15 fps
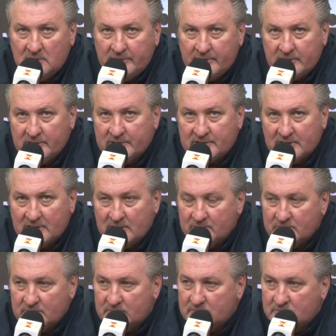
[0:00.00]
They're a good
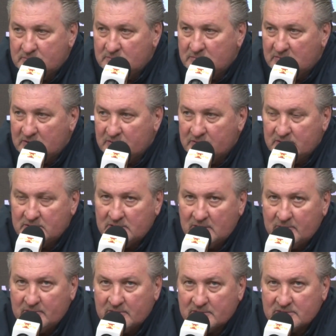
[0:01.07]
team. They're a good
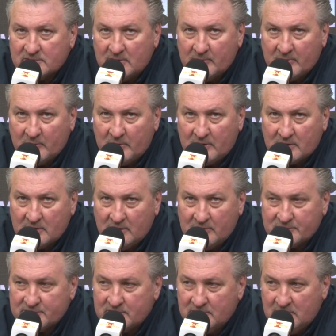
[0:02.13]
team. They're extremely well
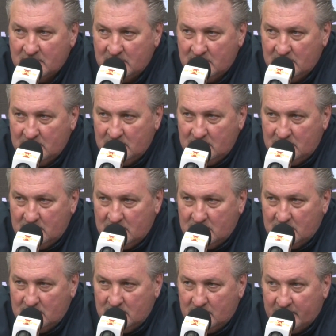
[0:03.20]
coached.
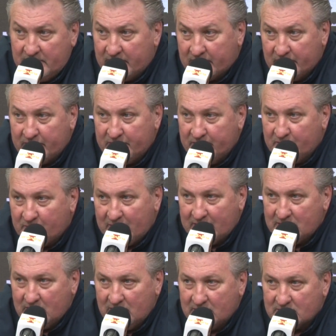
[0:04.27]
I mean, they're going to do the
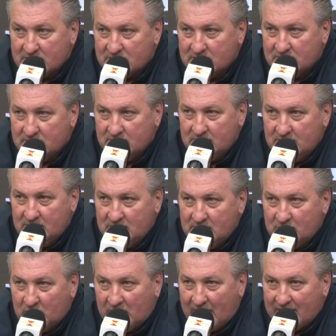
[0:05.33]
right things,
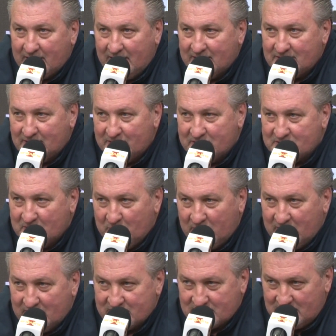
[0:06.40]
but I can't tell you
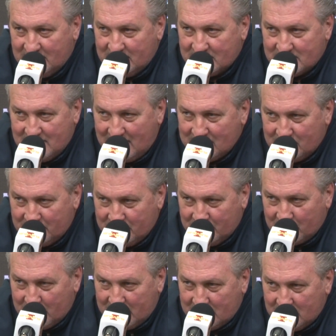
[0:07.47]
somebody in this league is not going to
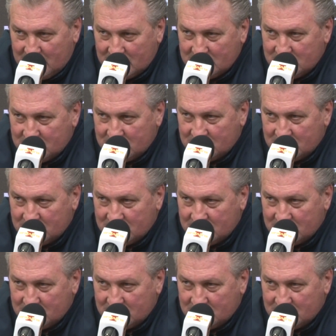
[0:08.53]
do the right thing.